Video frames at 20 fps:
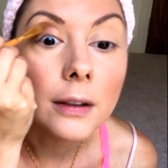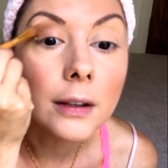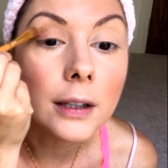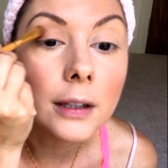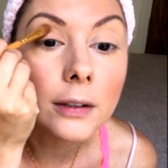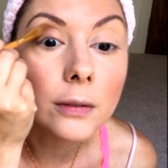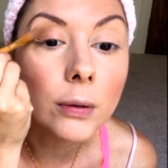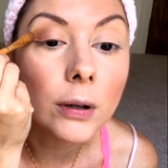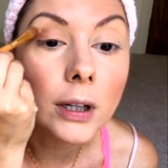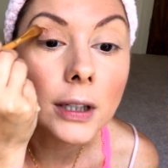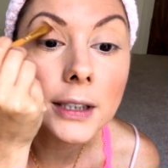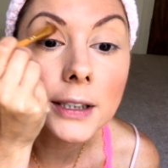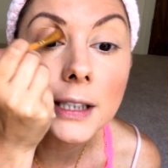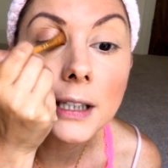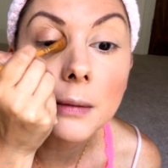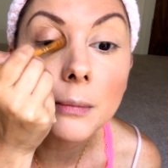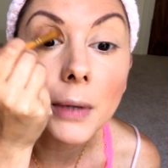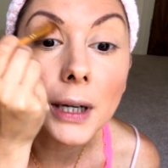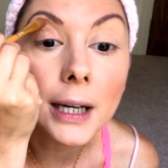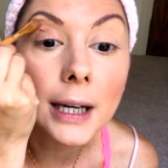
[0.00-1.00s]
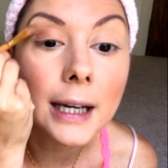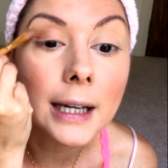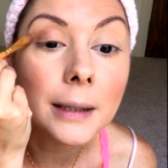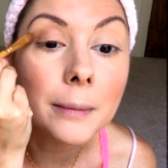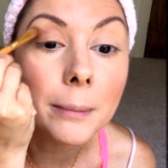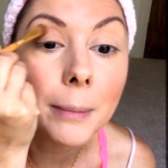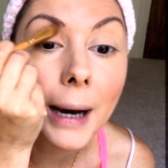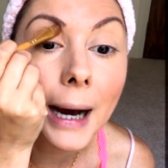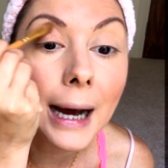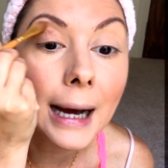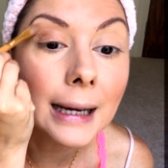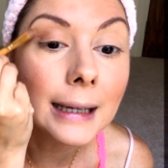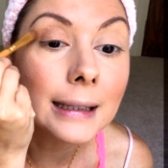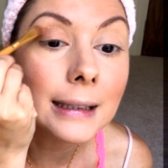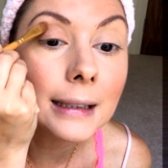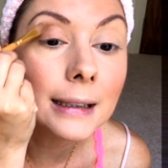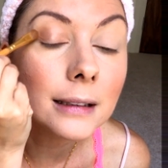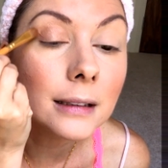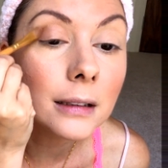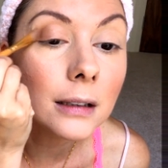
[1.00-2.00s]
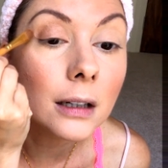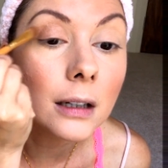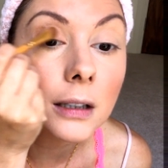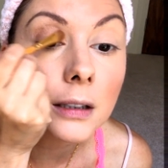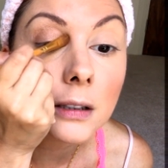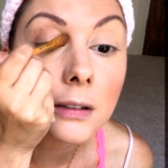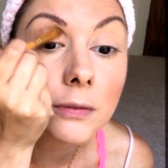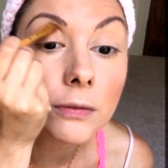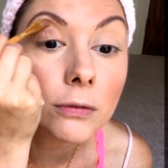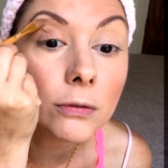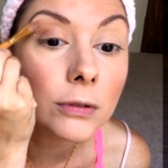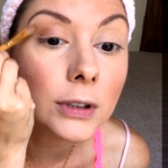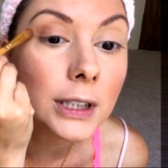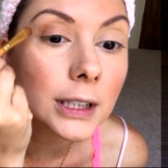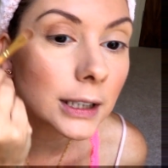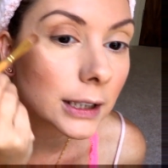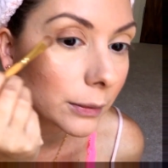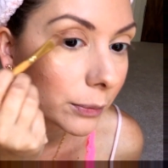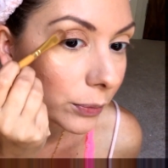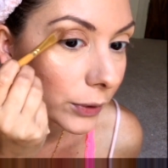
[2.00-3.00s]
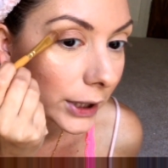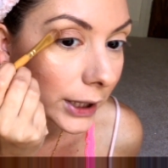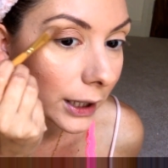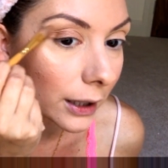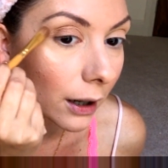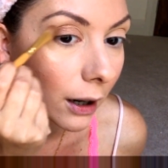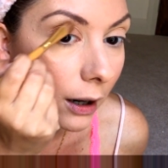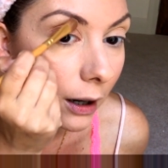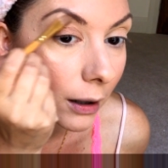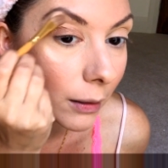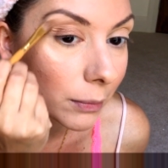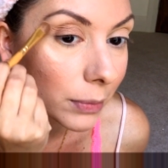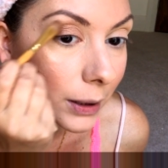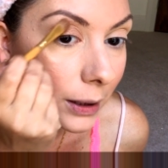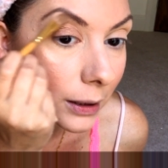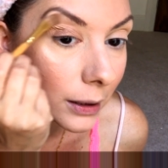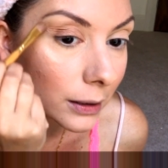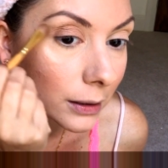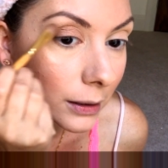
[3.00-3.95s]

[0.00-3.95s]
this where I tip my head back and kind of really bring it up.